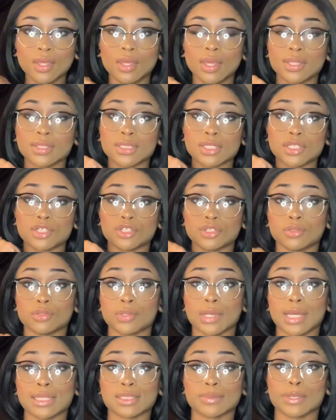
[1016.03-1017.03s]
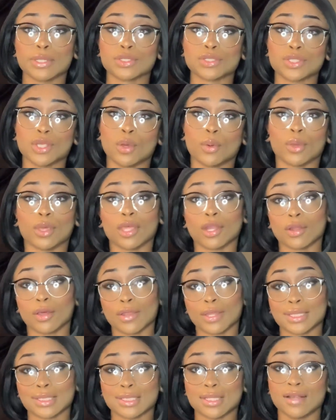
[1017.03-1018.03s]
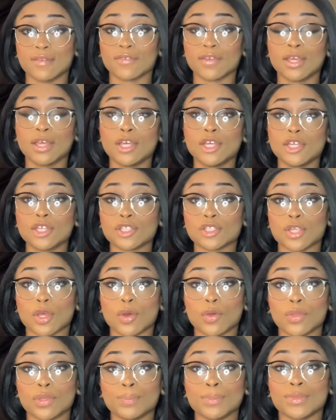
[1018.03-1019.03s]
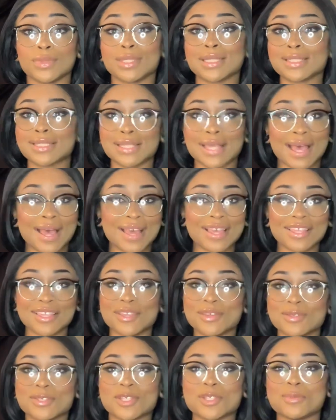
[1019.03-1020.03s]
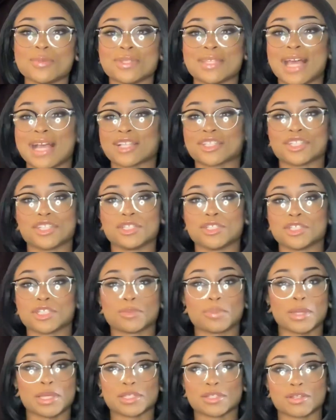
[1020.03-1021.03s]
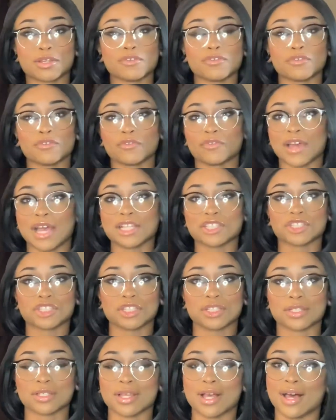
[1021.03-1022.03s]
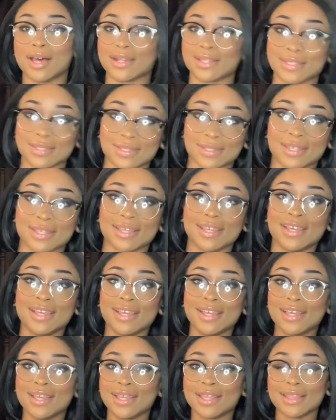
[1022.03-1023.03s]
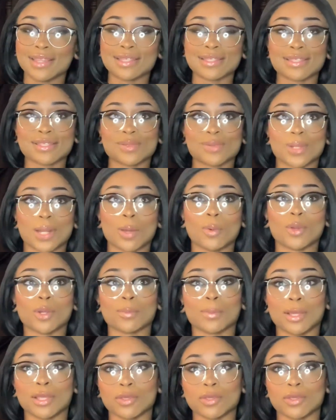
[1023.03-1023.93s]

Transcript: and teaching you guys about sewing and all that stuff so this youtube is actually just based off of fashion honestly this is what i wanted my